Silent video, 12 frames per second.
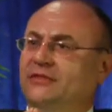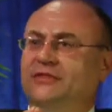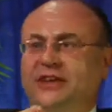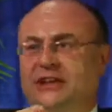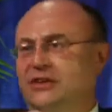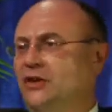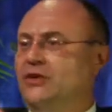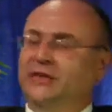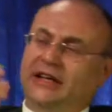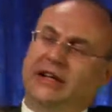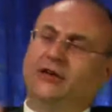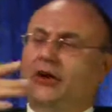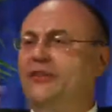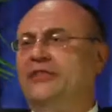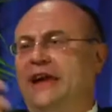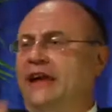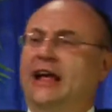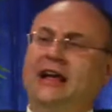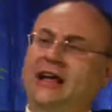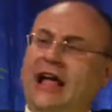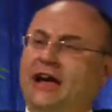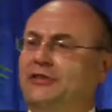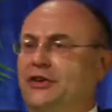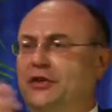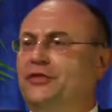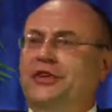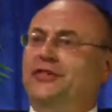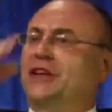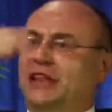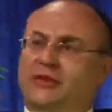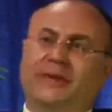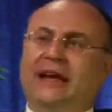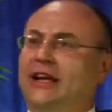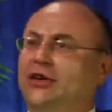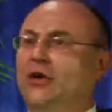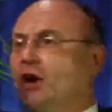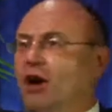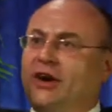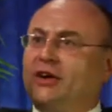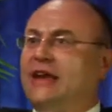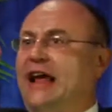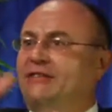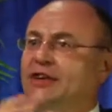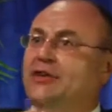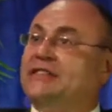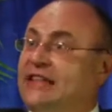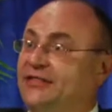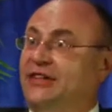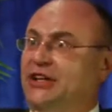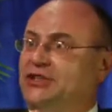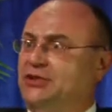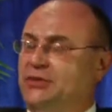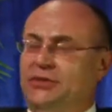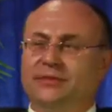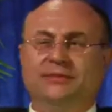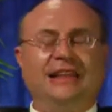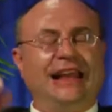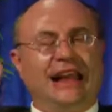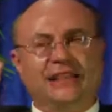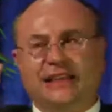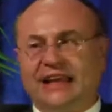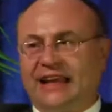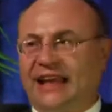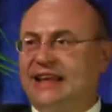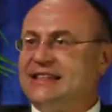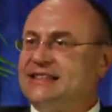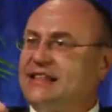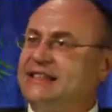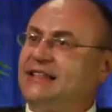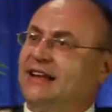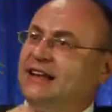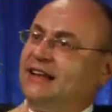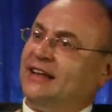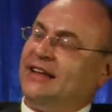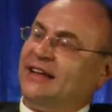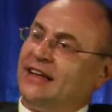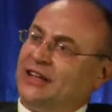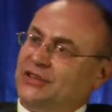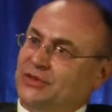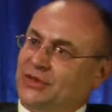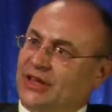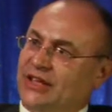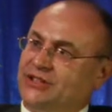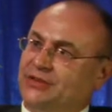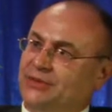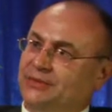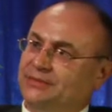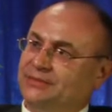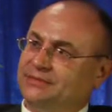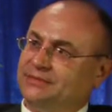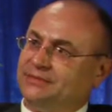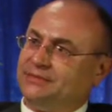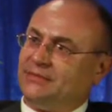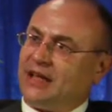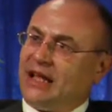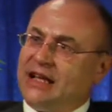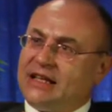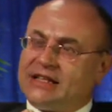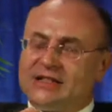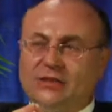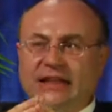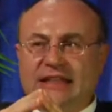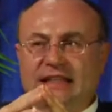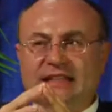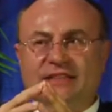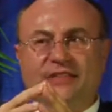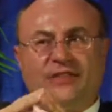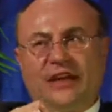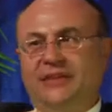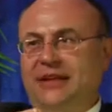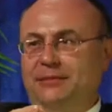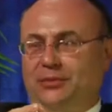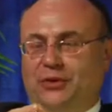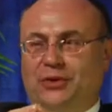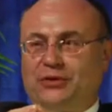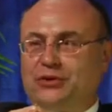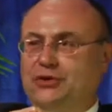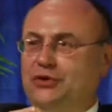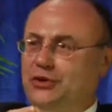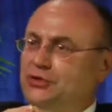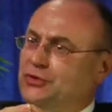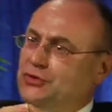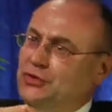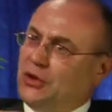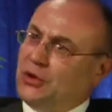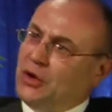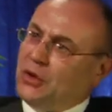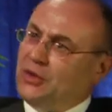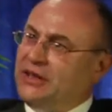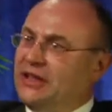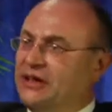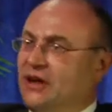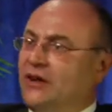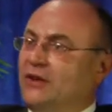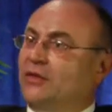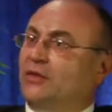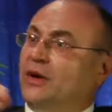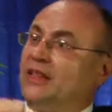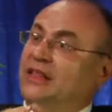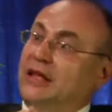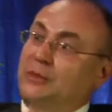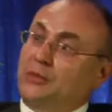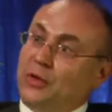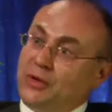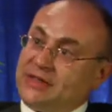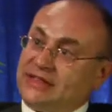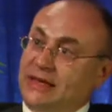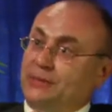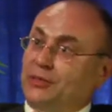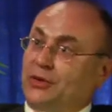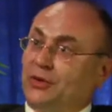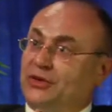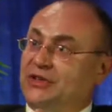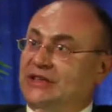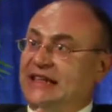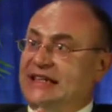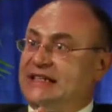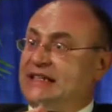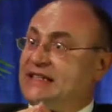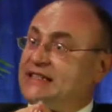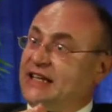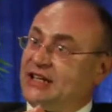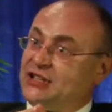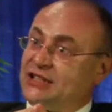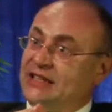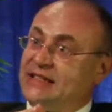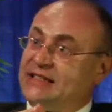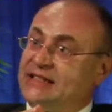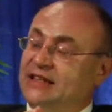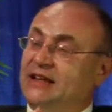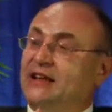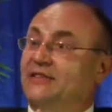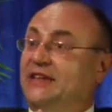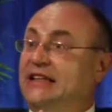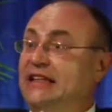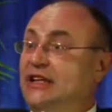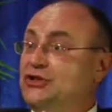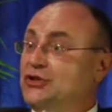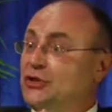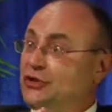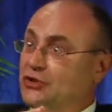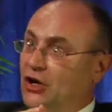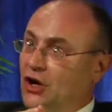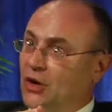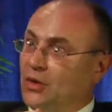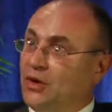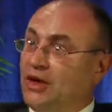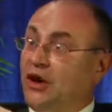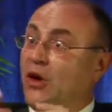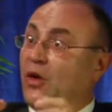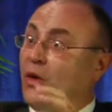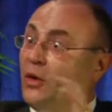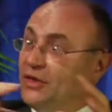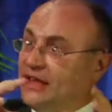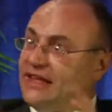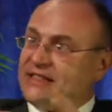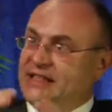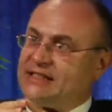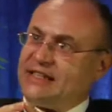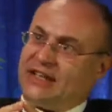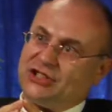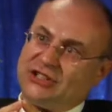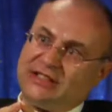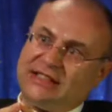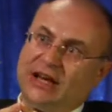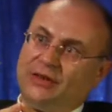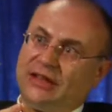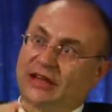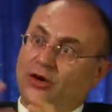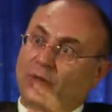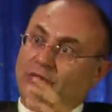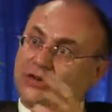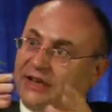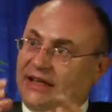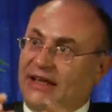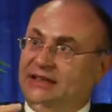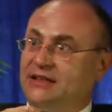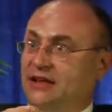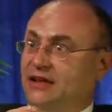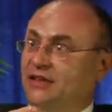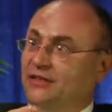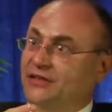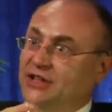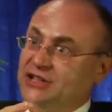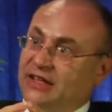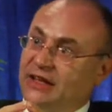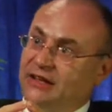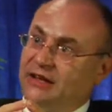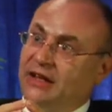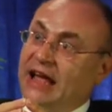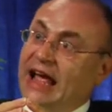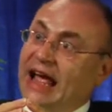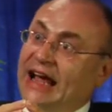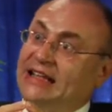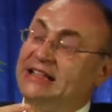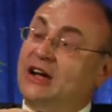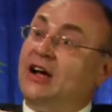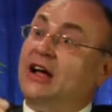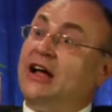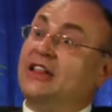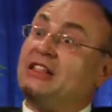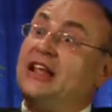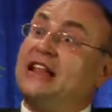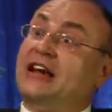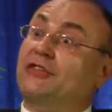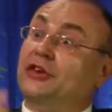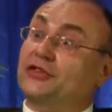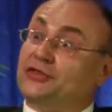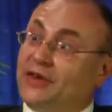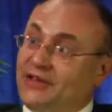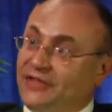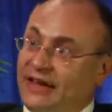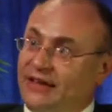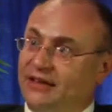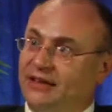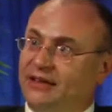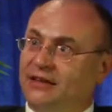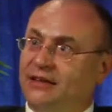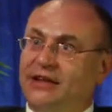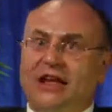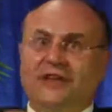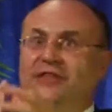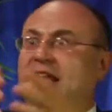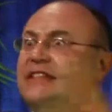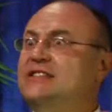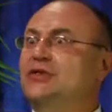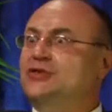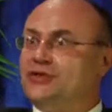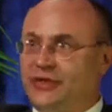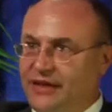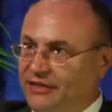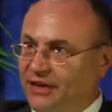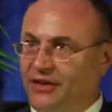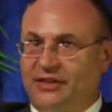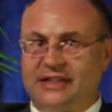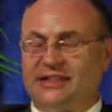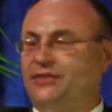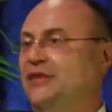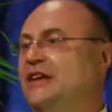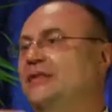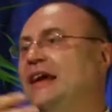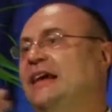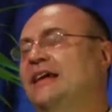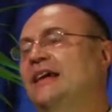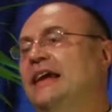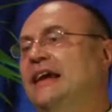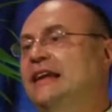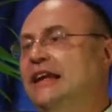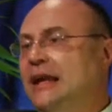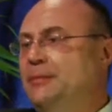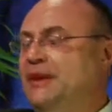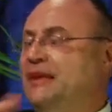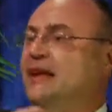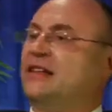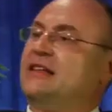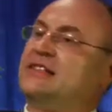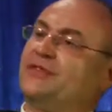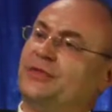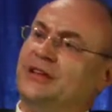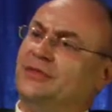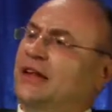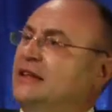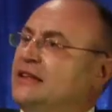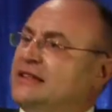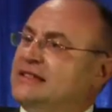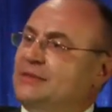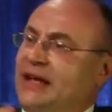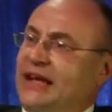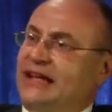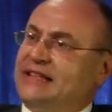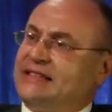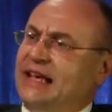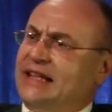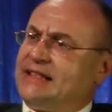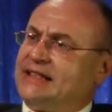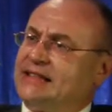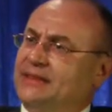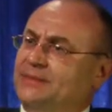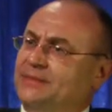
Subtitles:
We know we go off Avenue 53 and go on Avenue 72. And the cancer cell can do that too. So it is very important not to know only what the most important intersection is. We need to know all the intersections, how they communicate with each other, and the level of traffic. If there is no traffic on this freeway, inhibiting this freeway doesn't make any sense.